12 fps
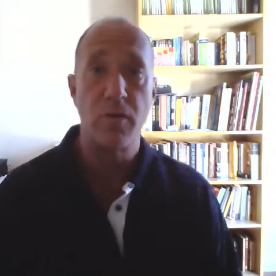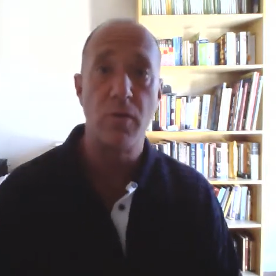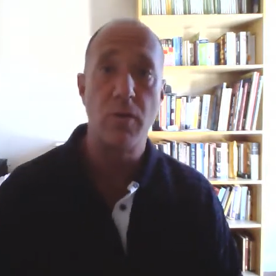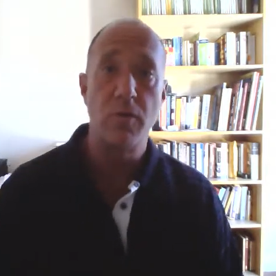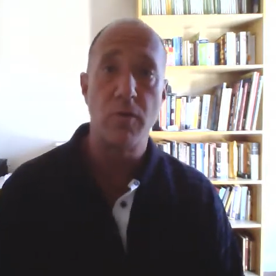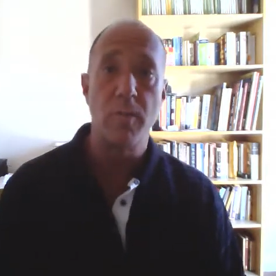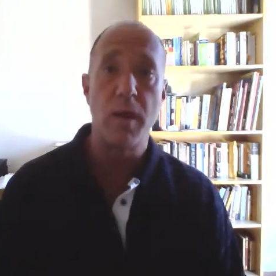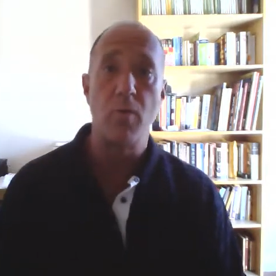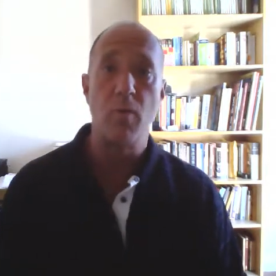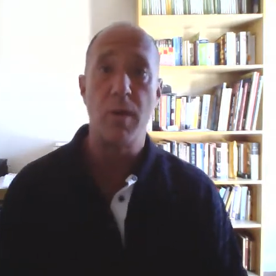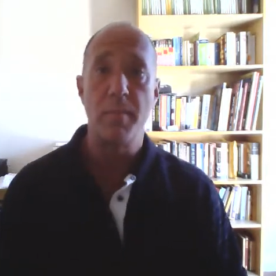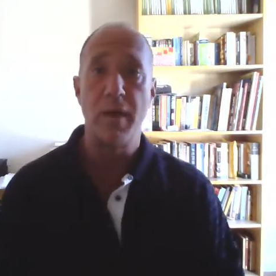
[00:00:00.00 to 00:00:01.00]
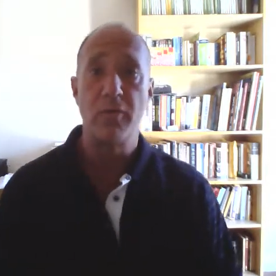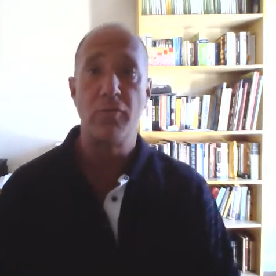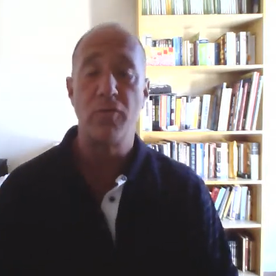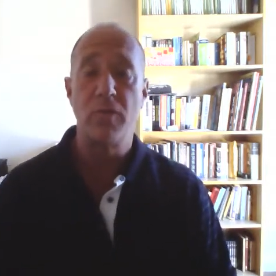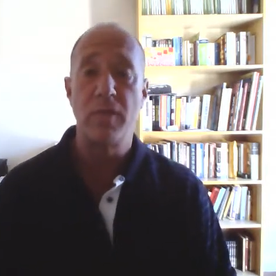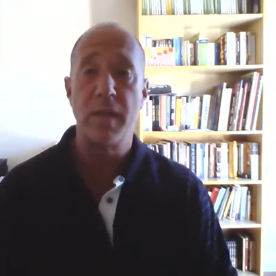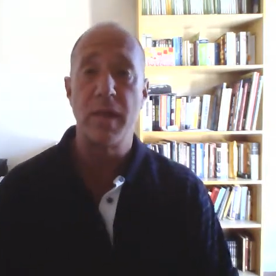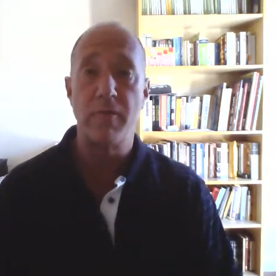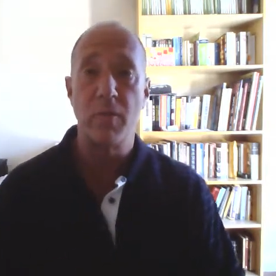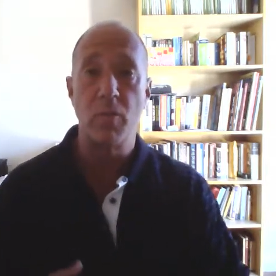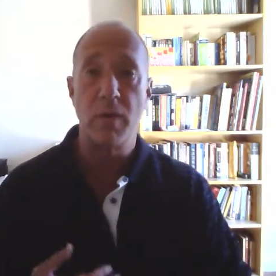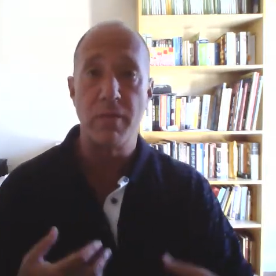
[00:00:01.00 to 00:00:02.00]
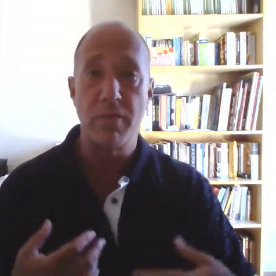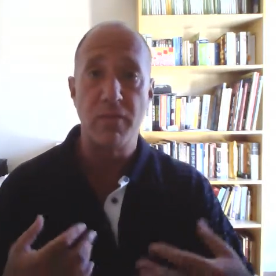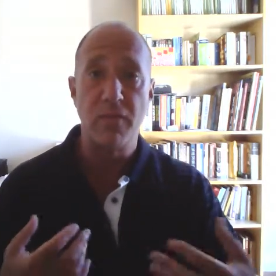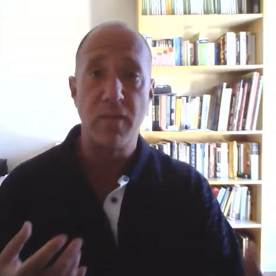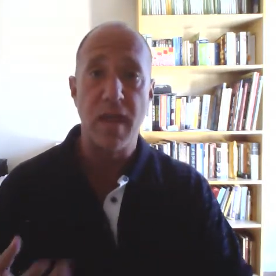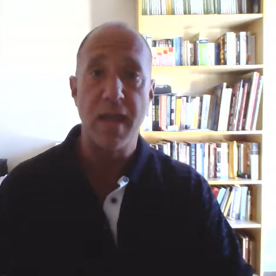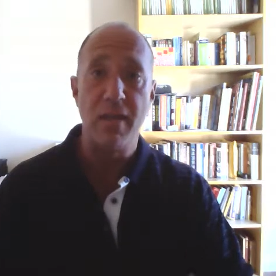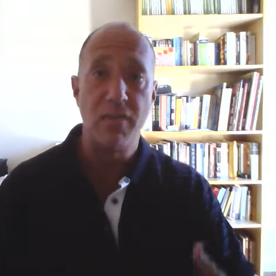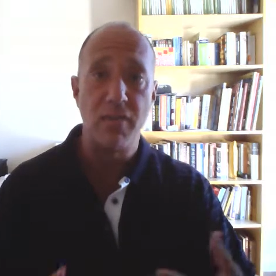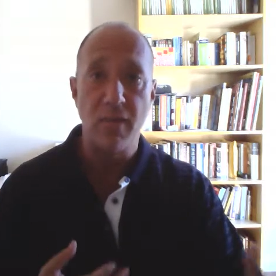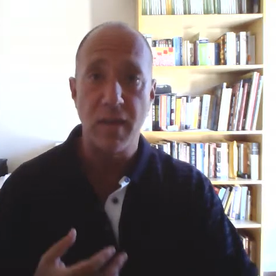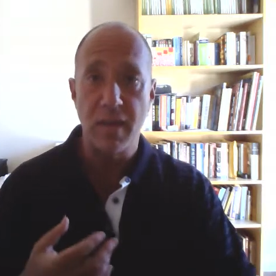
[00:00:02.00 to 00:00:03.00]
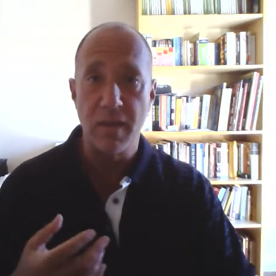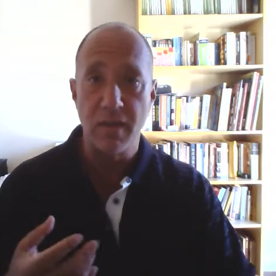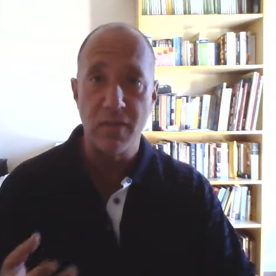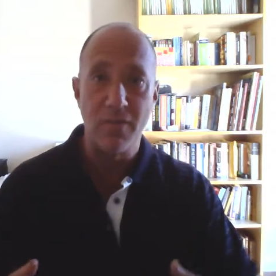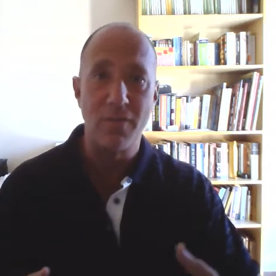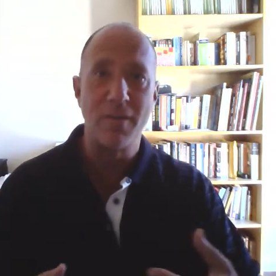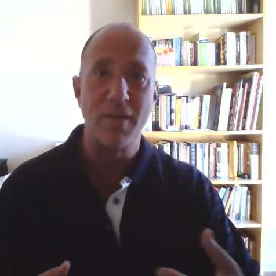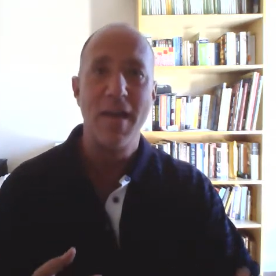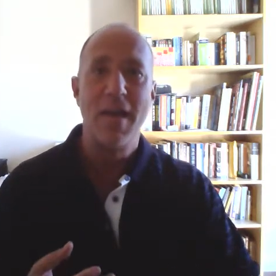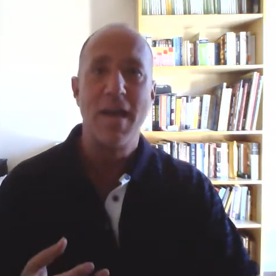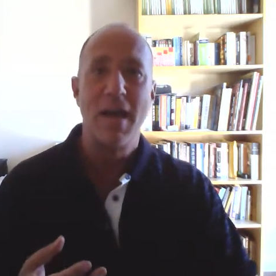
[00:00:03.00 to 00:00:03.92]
You might want to make sure that every one of the states is